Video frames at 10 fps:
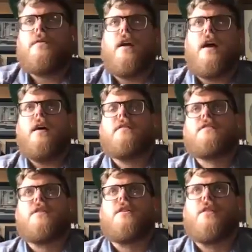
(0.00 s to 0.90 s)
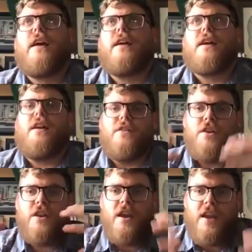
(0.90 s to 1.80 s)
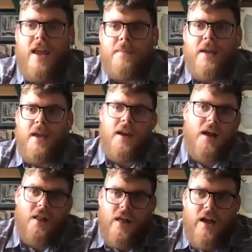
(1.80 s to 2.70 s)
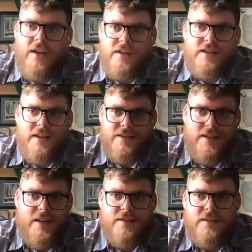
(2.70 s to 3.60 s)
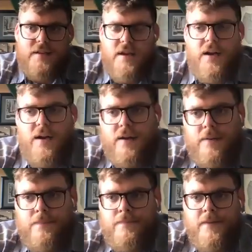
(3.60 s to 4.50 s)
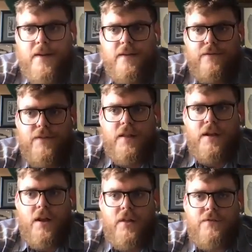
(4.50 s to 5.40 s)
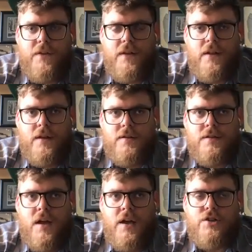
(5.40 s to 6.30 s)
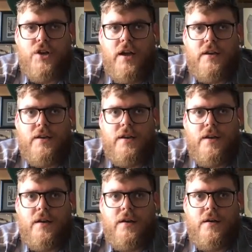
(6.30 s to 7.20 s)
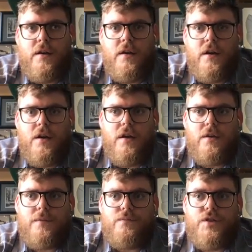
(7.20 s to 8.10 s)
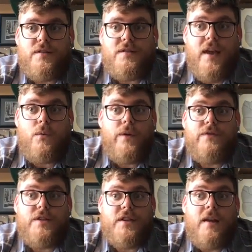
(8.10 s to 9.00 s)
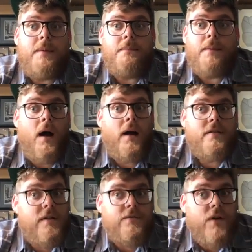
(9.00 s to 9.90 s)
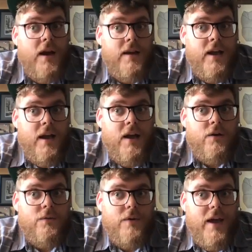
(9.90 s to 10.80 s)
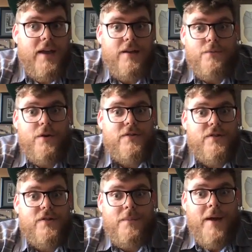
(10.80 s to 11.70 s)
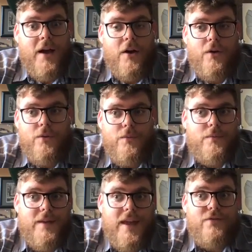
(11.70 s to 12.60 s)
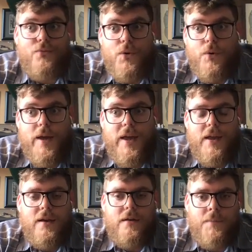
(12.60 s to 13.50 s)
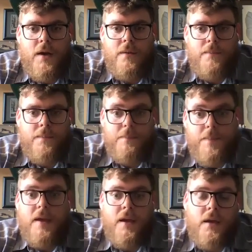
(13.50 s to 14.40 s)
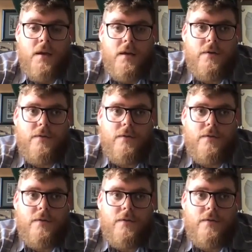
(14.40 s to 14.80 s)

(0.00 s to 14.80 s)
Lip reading: Yeah. So like naming it, allowing it to exist, feeling all the feelings, not trying to just say we've just got to be positive right now, right? And we'll somehow get through it. But being in